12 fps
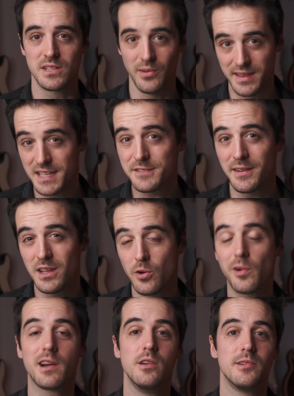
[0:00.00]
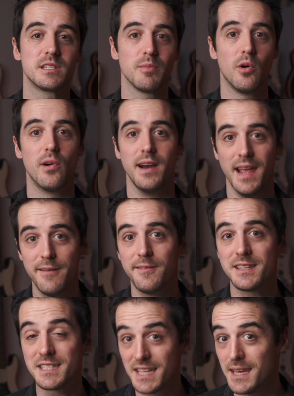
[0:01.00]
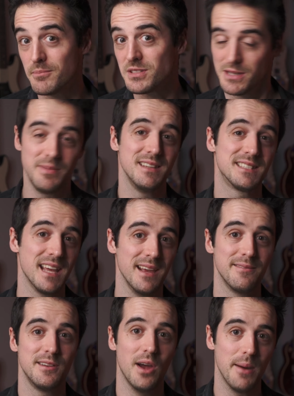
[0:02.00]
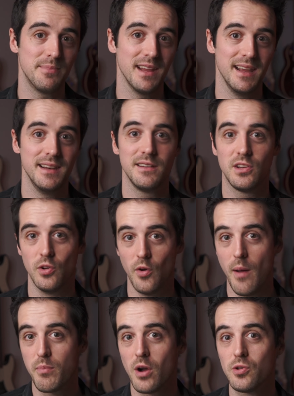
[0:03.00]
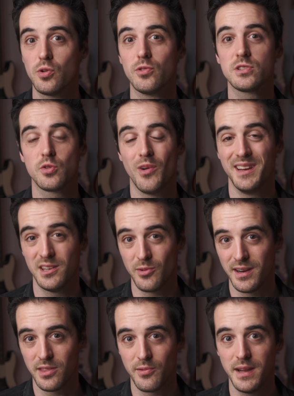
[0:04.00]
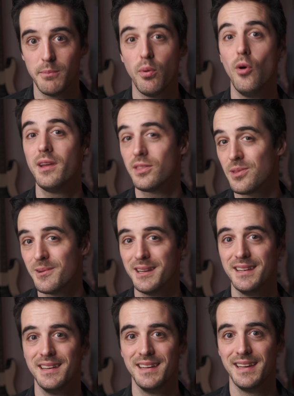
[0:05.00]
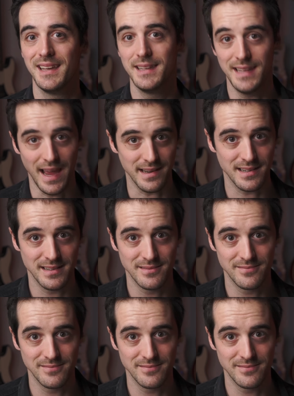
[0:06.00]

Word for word: So in this video, we're going to explore if it seems to be safe to update to Pro Tools 2023.3 yet.